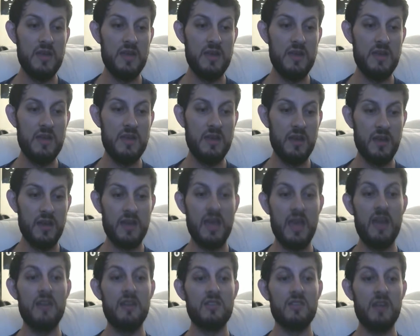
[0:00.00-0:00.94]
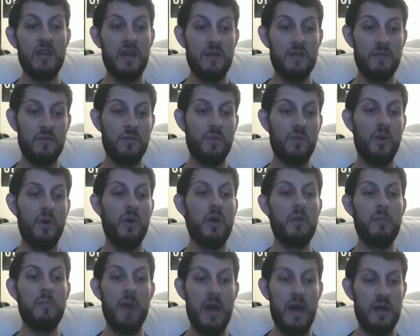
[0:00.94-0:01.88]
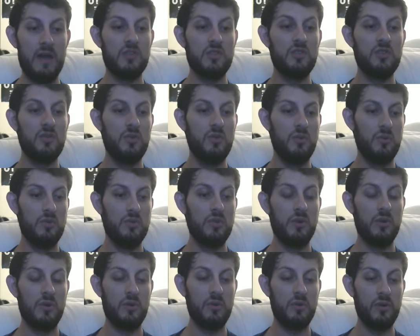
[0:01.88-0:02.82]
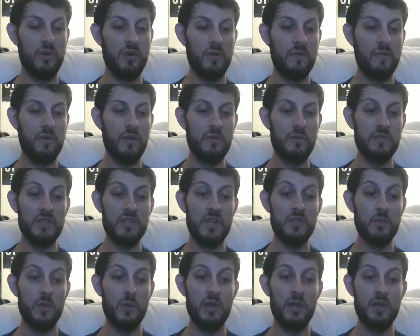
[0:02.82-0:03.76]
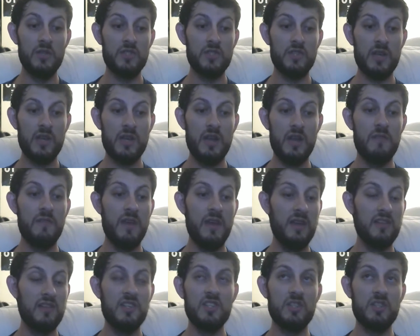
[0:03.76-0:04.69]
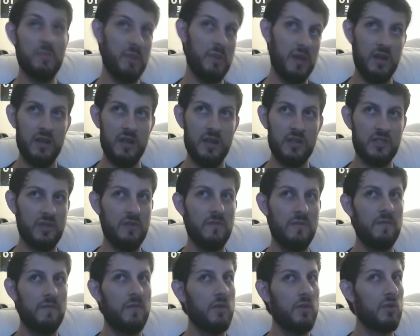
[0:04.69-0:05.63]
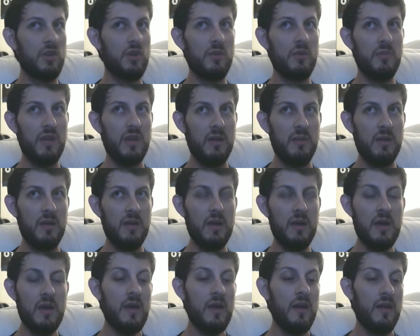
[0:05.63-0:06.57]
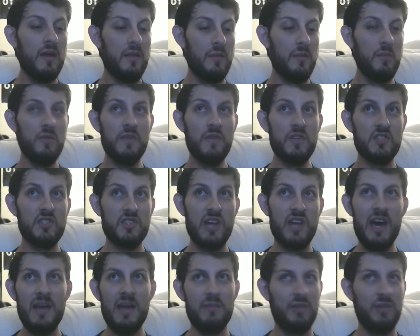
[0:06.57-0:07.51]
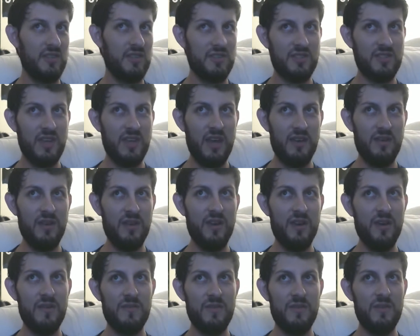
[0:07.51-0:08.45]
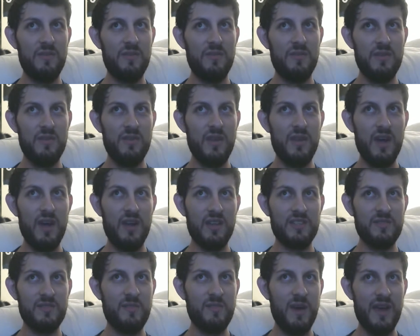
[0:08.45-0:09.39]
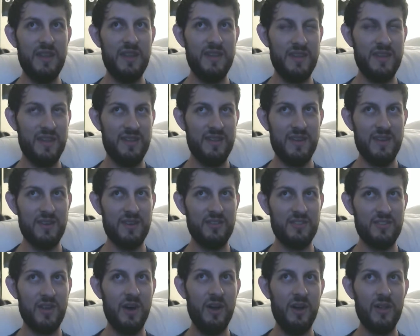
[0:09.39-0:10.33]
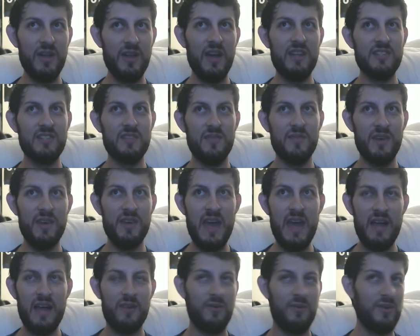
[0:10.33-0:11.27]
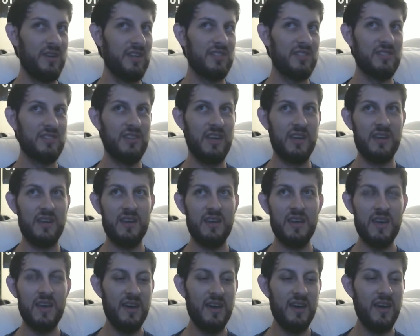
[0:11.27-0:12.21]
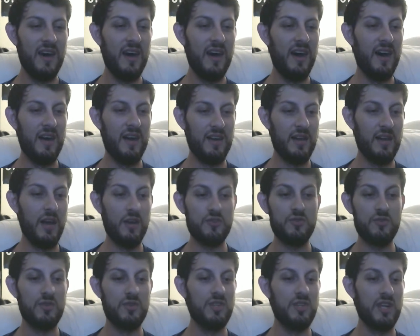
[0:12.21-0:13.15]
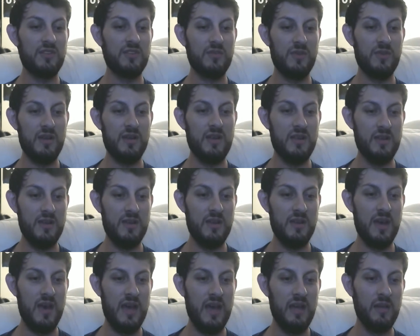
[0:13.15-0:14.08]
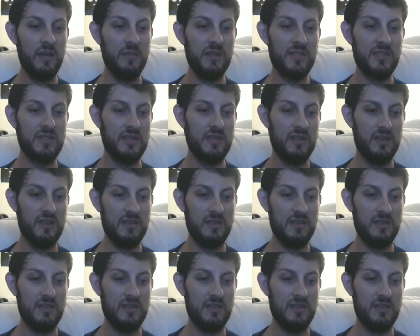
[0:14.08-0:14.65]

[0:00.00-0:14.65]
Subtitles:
in kind of throwing back to earlier films as well as kind of anticipating its own future, maybe the movie's timeless. I don't know if you noticed, but there's all kinds of anachronistic, contradictory elements in the